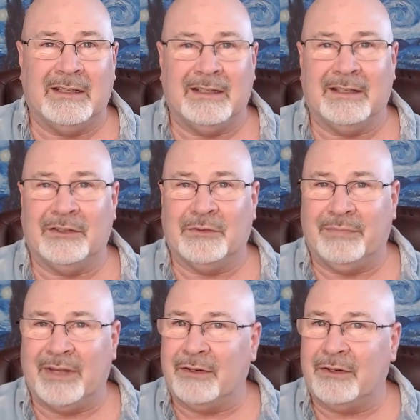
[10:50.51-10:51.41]
it is
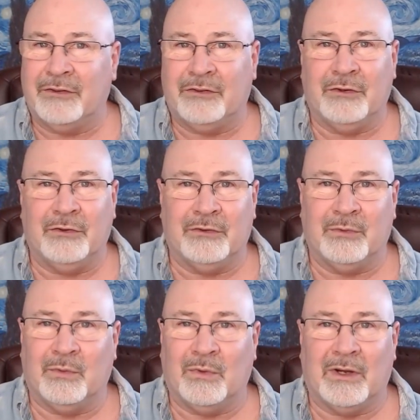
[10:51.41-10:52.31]
better to choose
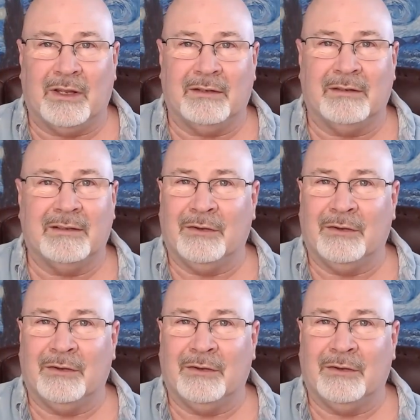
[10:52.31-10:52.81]
one.